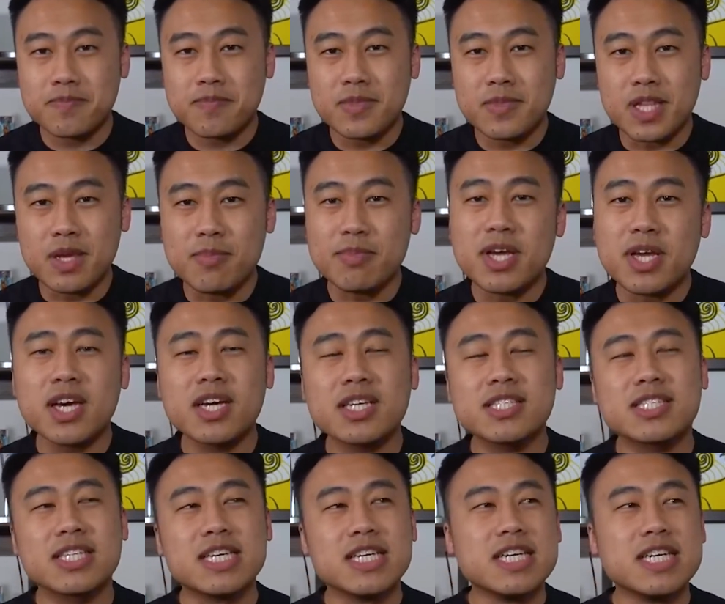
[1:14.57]

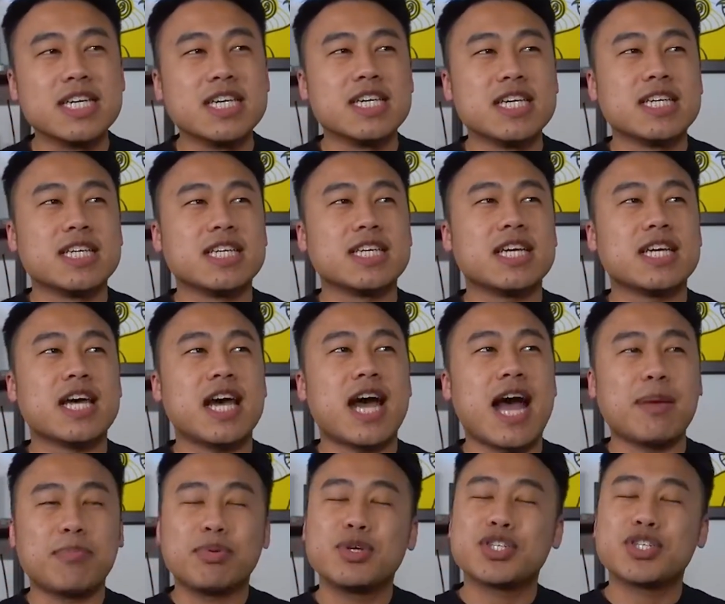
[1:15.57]
Because
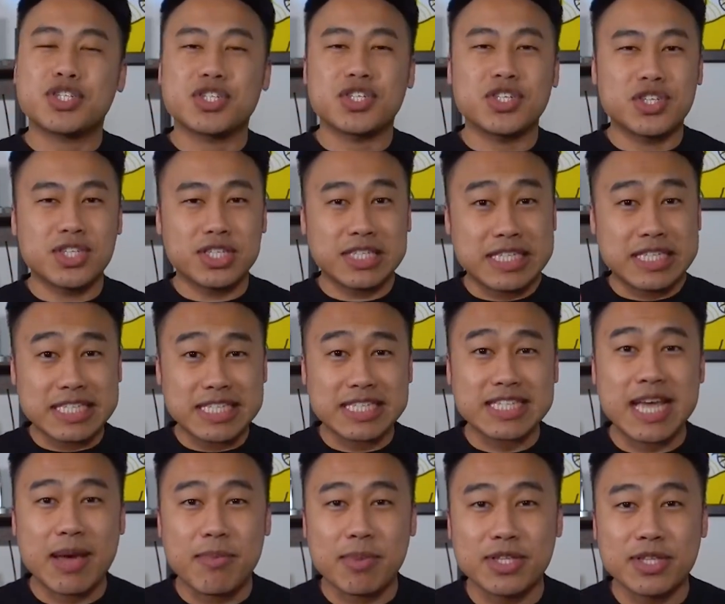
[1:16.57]
I'm pretty sure this has
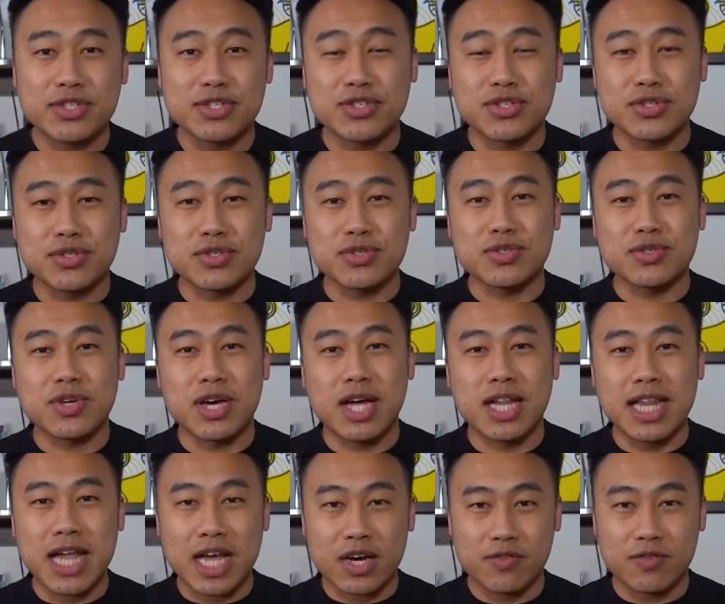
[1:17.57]
happened to a
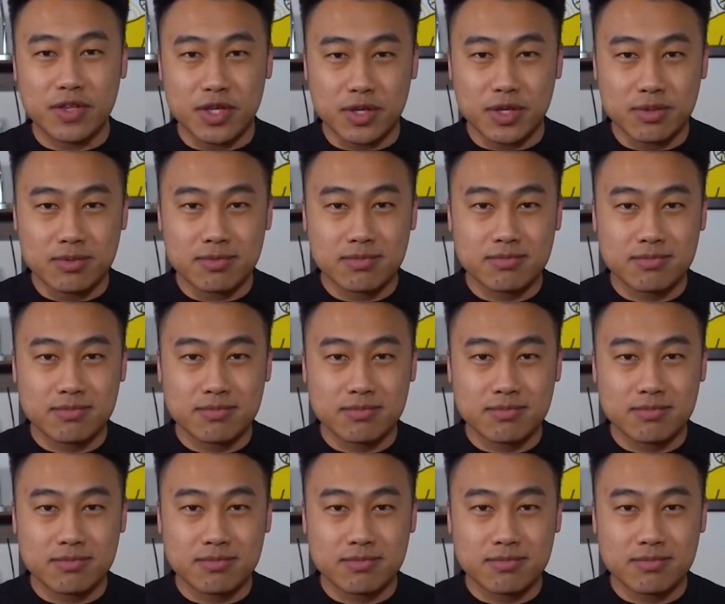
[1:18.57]
lot of you.